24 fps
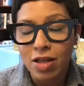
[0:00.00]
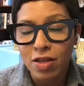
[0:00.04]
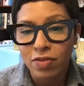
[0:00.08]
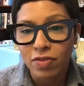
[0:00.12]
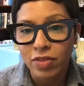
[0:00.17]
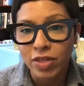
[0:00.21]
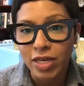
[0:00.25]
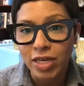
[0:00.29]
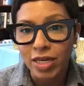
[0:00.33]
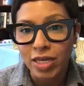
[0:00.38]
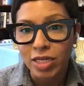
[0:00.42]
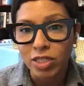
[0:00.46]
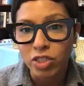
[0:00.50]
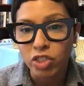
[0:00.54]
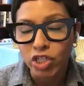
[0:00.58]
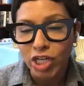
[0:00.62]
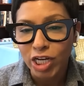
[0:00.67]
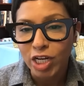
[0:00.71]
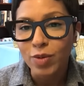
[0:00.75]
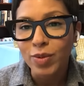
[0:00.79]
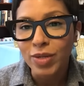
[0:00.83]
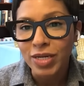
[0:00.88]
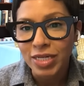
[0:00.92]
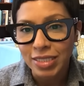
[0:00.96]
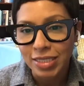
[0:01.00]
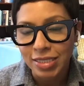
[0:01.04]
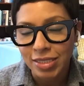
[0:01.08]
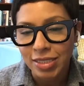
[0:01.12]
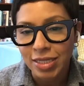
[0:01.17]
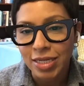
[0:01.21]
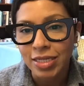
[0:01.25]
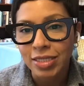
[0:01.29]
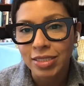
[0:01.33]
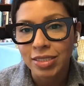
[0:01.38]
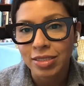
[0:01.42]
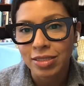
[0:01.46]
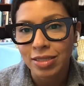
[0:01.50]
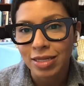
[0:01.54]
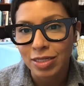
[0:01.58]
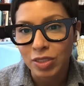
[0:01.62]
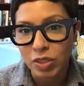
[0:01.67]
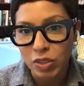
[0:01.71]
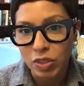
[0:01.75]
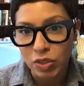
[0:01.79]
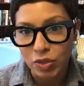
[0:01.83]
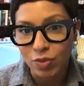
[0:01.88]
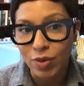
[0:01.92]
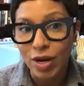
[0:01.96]
The January 6th
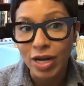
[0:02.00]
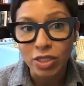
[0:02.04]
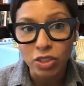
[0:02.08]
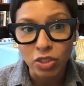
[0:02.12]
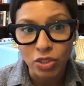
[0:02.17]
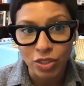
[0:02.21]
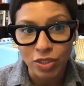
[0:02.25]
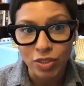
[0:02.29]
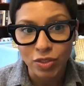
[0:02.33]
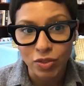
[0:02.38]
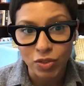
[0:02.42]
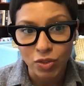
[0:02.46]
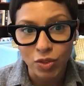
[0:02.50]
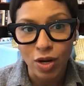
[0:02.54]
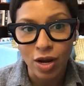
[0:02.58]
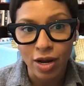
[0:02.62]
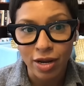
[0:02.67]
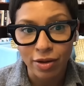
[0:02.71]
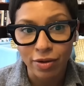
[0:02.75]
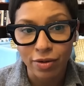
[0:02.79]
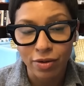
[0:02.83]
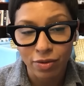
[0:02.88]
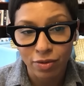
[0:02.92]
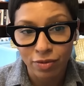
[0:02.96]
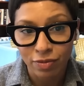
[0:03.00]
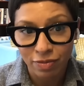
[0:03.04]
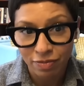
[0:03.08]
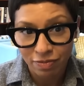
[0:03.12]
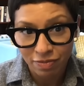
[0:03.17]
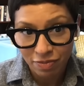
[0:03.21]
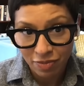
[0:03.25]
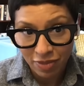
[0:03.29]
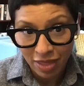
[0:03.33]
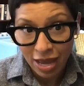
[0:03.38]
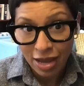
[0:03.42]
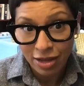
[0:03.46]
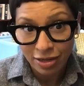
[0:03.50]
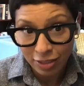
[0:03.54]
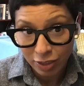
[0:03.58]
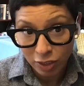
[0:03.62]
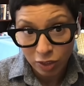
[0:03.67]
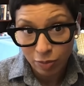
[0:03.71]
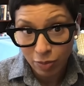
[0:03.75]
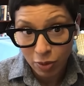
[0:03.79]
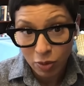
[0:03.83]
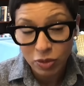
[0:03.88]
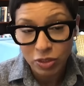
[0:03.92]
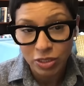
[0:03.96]
insurrection trial that is
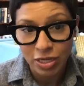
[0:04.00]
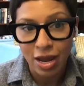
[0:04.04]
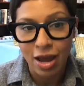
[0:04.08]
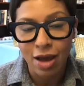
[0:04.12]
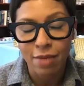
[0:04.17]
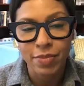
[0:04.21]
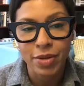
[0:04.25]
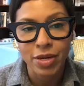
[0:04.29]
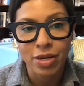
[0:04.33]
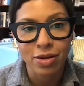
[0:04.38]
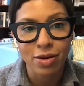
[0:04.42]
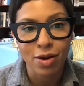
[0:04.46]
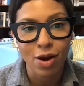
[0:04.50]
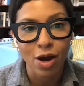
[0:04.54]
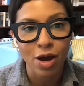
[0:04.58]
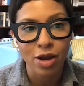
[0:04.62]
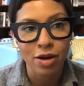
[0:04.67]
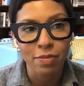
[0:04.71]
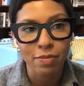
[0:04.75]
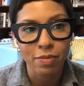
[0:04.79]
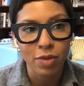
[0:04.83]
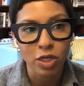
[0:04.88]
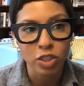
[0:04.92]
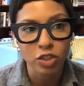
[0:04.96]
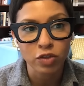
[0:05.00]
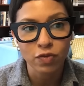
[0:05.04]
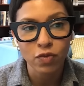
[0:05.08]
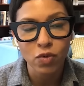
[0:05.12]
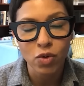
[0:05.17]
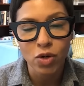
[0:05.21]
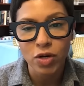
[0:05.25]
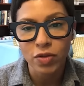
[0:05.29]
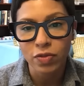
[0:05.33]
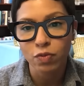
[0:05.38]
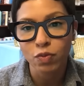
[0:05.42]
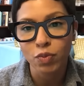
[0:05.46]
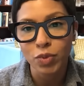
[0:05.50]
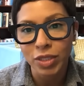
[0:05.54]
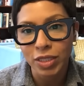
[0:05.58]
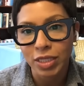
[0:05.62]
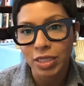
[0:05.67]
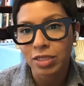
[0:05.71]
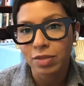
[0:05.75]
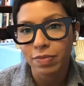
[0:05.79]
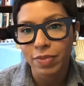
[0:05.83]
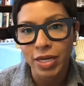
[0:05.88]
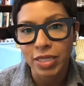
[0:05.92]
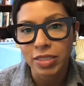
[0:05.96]
supposed to happen on March 4th really
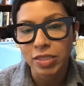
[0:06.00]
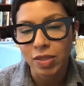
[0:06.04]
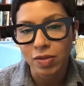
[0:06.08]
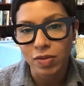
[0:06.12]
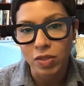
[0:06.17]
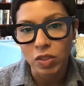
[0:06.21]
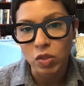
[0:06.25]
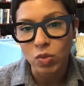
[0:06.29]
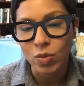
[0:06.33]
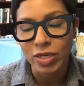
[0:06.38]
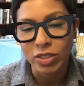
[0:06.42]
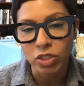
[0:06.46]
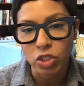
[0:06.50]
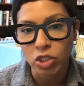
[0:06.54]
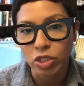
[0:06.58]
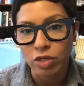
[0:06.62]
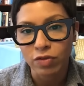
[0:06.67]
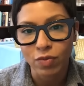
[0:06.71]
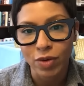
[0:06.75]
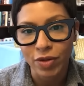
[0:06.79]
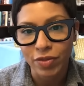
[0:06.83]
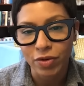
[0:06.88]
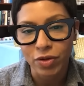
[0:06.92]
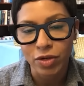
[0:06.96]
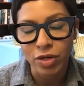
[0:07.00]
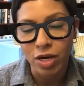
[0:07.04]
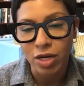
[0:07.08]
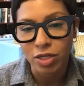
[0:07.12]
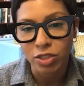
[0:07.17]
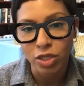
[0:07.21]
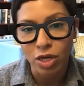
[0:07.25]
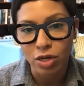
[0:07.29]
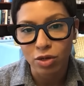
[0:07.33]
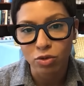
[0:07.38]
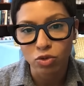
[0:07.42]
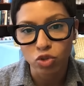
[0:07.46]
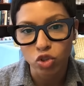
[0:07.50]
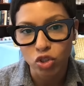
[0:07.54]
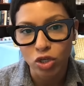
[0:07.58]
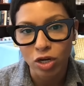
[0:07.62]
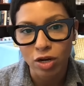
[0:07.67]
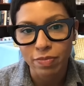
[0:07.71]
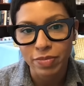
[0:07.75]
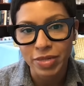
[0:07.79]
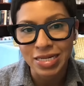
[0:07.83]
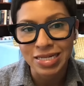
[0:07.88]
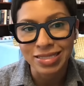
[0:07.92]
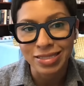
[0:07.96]
depends on this question of whether or not Donald
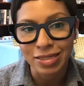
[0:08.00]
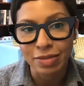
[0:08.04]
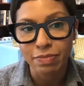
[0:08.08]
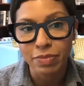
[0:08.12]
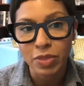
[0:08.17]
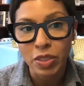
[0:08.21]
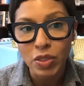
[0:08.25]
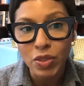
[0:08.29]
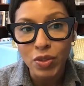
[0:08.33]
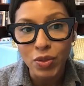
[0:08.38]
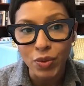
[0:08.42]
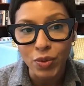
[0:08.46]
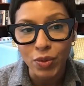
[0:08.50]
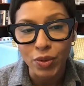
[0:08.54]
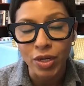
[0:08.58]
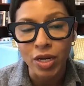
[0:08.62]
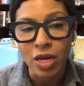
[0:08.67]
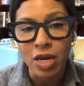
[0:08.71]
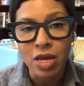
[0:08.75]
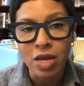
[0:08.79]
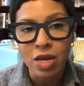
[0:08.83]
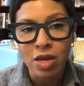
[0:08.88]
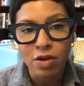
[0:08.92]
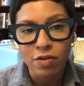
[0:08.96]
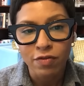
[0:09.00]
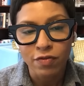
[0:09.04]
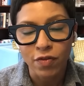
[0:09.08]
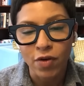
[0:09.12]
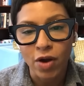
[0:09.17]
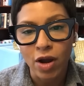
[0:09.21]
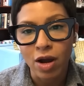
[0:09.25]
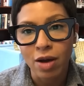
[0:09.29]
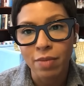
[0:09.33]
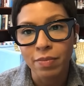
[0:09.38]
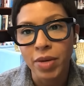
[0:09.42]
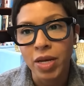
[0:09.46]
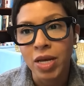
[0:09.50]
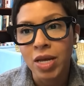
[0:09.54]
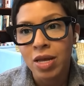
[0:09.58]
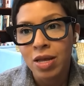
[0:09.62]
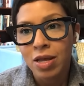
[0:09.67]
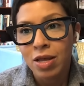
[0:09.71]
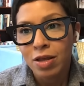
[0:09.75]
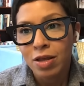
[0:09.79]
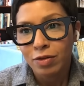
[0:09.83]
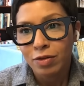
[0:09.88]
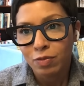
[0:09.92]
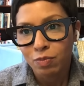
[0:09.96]
Trump is immune from
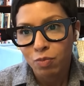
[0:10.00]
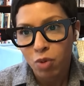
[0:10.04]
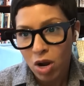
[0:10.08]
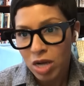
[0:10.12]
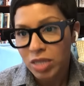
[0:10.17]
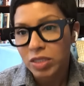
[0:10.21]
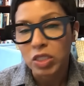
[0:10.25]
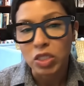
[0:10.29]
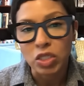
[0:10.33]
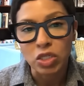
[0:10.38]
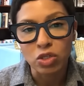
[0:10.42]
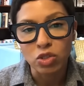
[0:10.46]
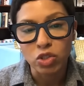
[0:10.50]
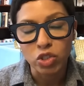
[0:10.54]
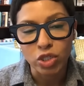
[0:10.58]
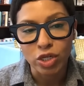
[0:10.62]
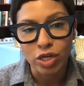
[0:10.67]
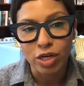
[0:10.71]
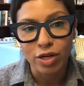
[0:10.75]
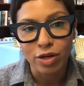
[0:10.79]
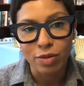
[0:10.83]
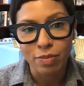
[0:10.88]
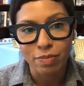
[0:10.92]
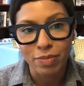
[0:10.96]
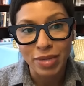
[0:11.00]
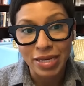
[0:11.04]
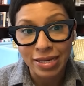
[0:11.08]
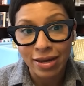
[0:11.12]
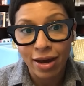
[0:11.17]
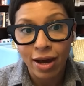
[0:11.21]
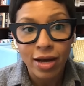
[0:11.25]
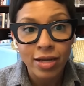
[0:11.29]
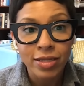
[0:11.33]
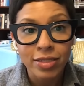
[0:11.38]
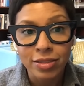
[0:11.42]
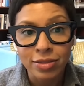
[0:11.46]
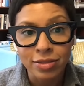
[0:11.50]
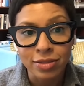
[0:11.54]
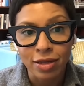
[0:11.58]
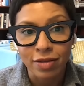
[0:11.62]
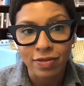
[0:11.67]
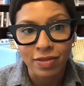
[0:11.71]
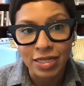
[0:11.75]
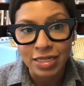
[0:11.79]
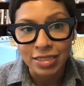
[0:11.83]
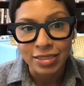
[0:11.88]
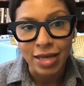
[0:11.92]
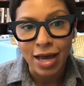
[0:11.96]
prosecution because
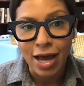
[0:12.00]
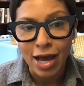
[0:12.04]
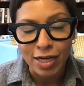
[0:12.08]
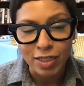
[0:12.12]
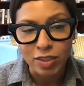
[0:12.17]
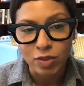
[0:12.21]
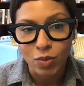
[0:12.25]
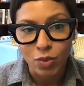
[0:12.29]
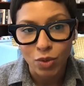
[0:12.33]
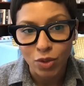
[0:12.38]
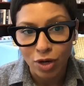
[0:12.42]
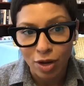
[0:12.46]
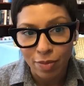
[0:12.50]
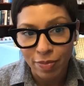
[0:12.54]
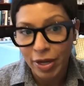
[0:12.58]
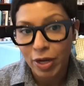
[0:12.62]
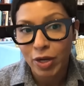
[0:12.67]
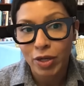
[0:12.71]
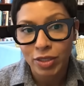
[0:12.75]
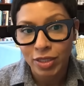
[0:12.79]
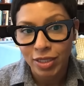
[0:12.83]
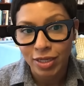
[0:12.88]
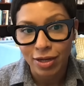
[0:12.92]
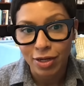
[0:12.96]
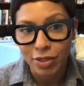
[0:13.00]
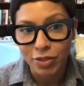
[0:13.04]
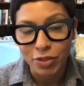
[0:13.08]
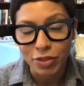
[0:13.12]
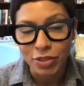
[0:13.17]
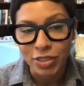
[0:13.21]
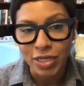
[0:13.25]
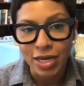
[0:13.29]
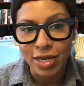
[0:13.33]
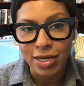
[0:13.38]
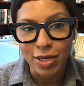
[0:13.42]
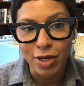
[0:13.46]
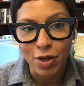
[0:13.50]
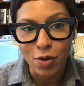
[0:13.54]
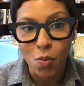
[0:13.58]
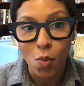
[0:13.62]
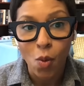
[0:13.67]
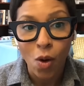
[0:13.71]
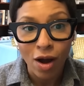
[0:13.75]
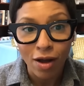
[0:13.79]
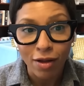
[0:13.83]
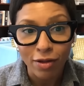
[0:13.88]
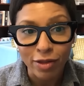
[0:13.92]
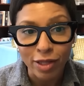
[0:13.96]
these acts were apparently undertaken
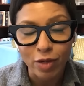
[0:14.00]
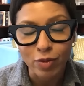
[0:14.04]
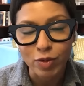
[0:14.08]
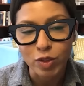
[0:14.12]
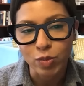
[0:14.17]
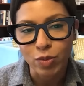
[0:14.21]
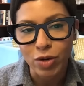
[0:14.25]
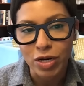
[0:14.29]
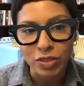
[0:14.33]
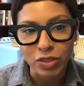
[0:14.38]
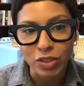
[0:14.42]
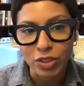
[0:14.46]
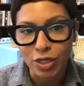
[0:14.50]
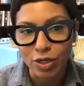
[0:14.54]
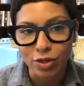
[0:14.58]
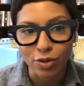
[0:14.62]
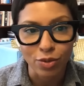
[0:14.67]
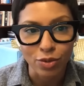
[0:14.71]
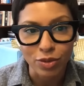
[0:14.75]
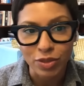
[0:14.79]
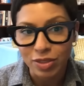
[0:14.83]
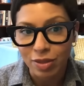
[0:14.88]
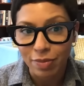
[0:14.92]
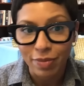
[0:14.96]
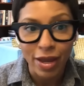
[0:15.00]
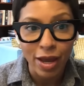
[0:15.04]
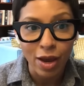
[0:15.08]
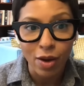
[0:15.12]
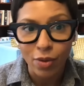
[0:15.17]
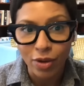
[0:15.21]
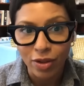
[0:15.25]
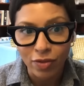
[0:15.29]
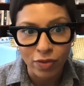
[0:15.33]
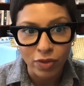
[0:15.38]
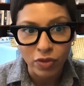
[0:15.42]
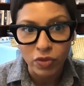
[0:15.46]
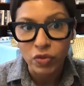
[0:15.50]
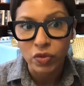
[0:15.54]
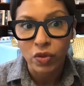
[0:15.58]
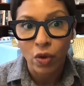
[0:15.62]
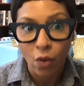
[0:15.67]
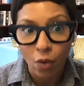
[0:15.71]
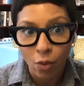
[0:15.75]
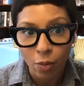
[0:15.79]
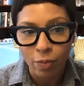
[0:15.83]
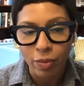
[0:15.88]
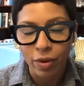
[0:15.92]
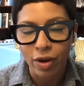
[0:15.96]
while he was president or somehow in the
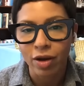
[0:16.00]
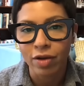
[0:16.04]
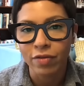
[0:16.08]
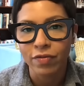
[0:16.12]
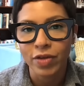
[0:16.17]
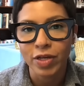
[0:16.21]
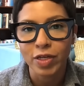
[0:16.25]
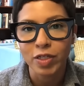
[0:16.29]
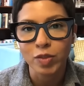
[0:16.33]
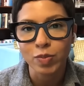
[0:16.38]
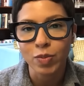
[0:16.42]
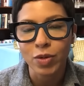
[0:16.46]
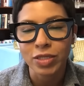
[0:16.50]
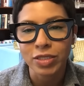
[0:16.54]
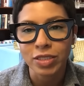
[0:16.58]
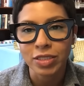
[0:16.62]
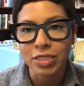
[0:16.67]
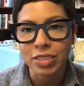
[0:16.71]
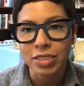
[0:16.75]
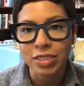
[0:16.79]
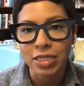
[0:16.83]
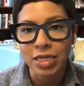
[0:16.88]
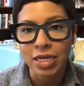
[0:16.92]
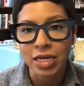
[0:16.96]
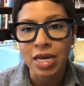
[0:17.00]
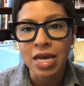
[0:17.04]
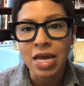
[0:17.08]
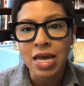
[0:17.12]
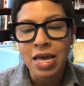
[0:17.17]
scope of his presidency.